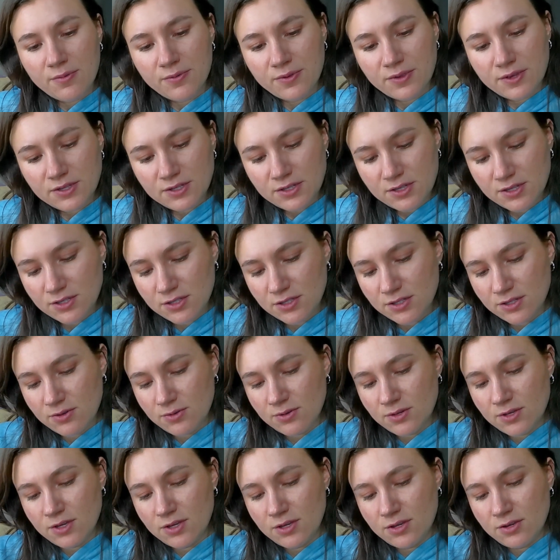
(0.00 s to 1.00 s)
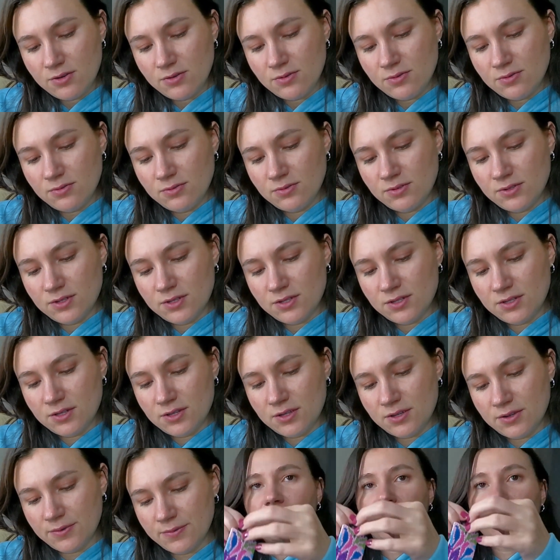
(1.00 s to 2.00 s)
This is so cute.
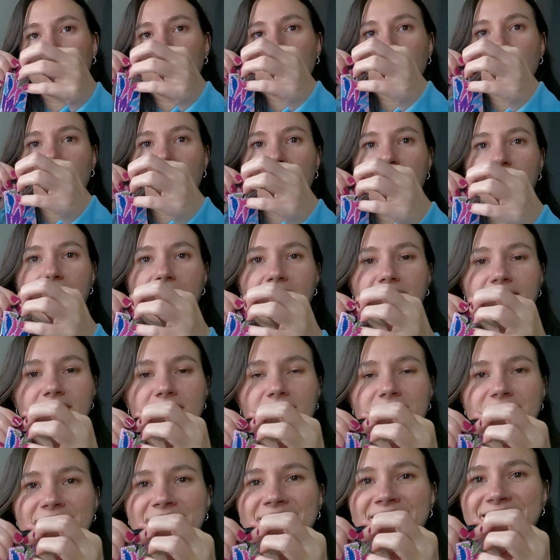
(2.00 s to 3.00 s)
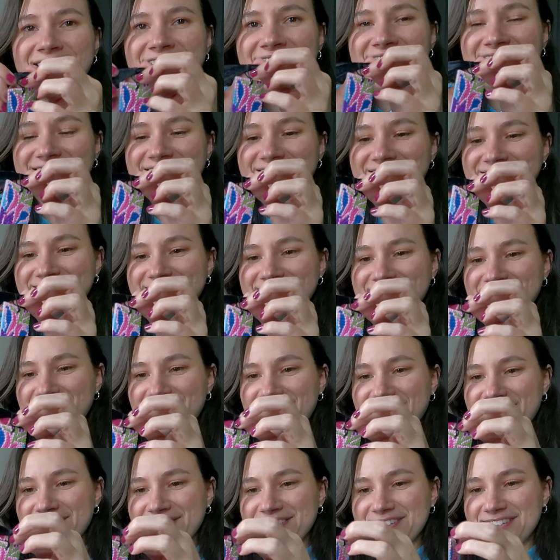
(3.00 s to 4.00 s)
Bro, I'm having
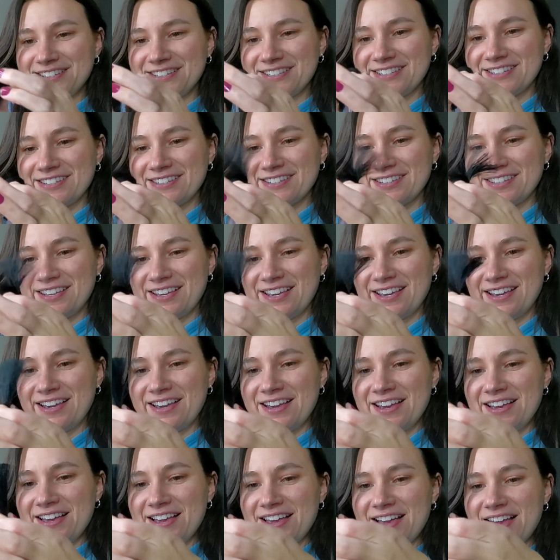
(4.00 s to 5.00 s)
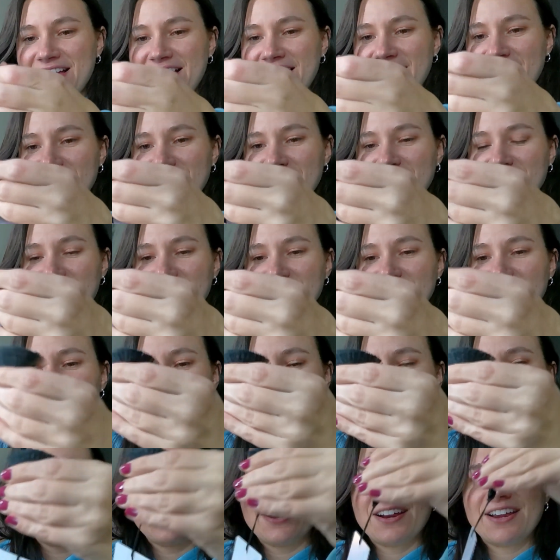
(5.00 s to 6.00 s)
difficulties. I think I did
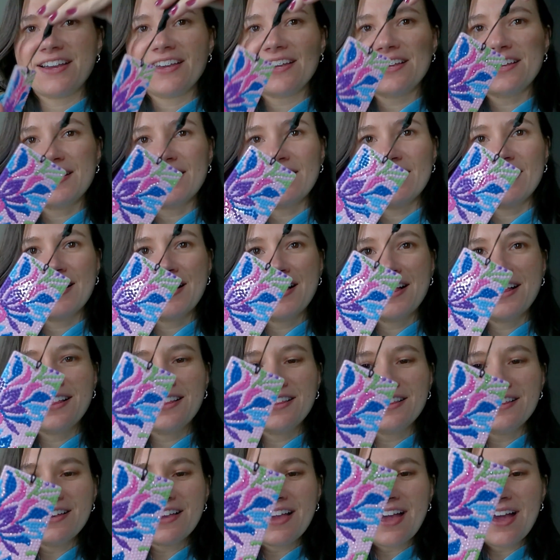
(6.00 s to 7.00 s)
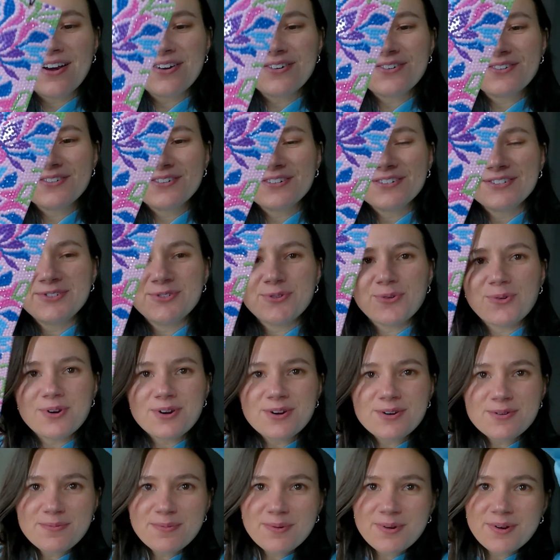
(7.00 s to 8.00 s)
it right. Look how
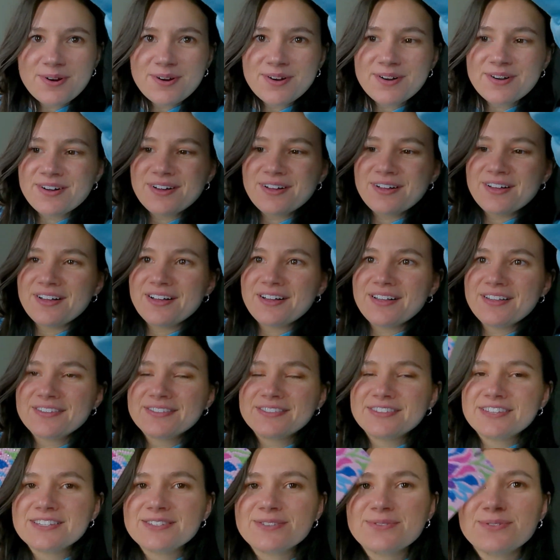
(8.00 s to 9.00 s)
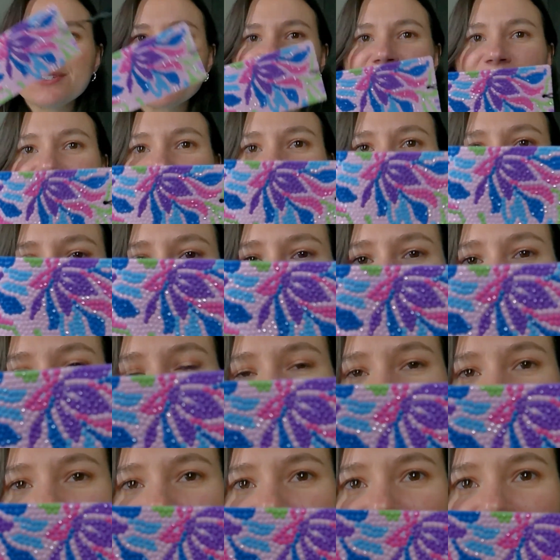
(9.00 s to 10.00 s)
adorable. This was so much
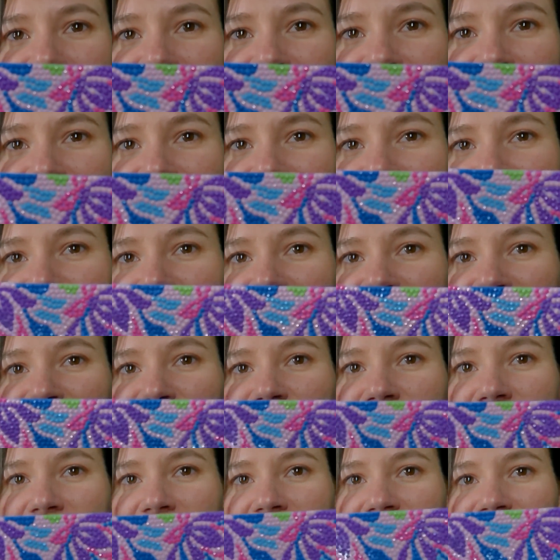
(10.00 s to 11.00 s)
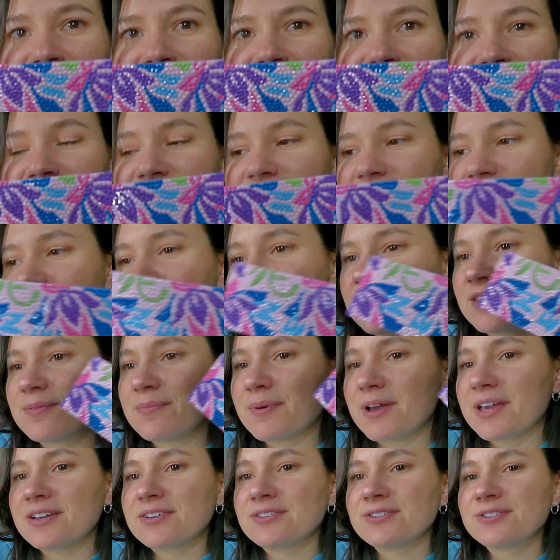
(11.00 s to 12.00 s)
fun. If you have this in the
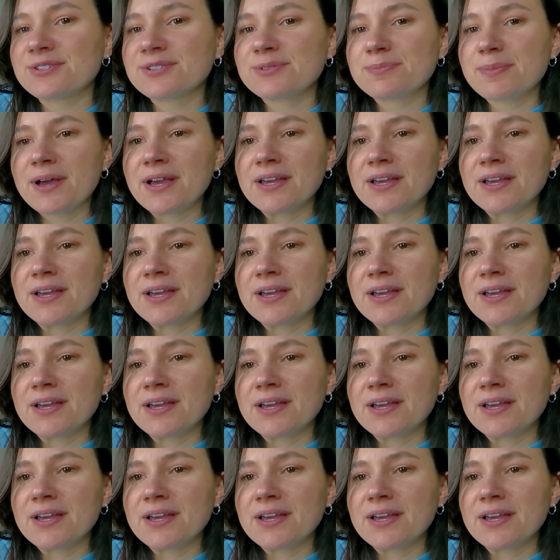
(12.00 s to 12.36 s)
Michaels by